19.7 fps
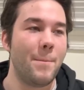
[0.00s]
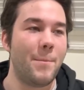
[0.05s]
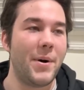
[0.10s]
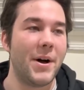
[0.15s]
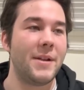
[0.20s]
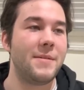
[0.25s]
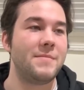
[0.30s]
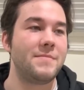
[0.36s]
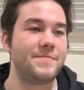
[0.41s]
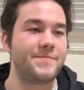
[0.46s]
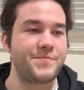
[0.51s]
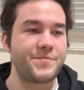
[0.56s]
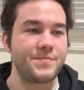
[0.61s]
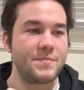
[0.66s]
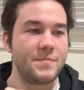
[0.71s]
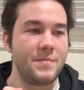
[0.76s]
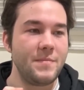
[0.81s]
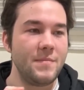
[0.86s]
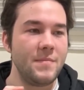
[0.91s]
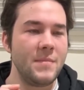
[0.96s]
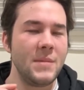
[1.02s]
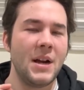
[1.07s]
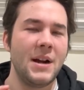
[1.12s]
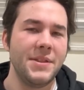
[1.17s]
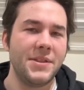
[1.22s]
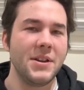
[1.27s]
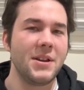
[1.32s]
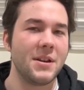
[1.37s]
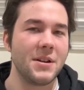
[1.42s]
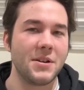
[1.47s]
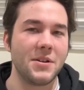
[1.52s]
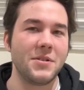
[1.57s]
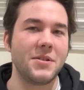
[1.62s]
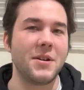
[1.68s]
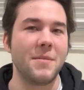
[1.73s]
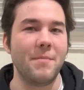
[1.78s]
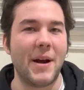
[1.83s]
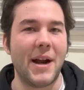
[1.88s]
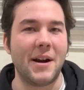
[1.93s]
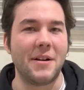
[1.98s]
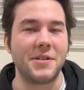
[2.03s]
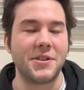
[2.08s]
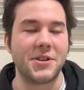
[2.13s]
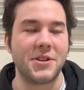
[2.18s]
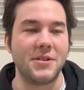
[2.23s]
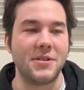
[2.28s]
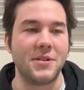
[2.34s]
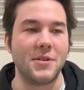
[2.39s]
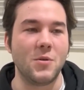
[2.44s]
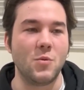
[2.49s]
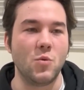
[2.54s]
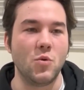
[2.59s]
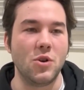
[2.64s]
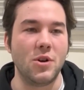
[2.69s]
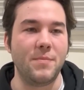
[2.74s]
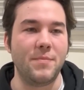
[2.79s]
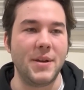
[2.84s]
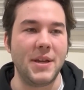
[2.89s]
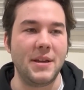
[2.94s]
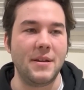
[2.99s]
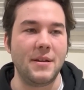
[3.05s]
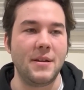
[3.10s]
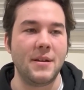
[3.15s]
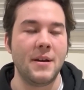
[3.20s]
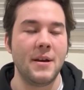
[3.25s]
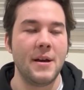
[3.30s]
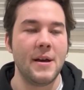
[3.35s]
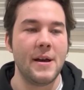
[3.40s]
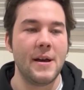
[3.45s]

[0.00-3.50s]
But I think a good comparison would be